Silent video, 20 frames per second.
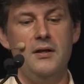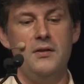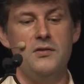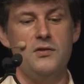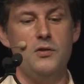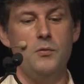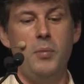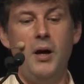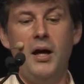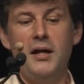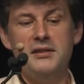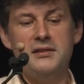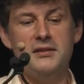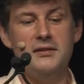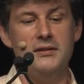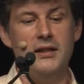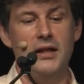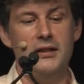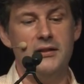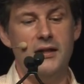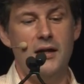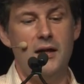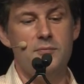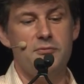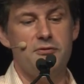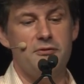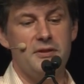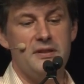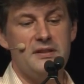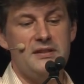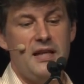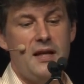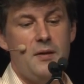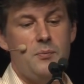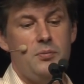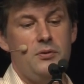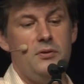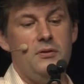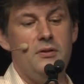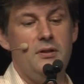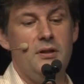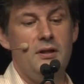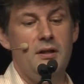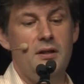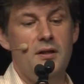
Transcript: So boston.com, for example,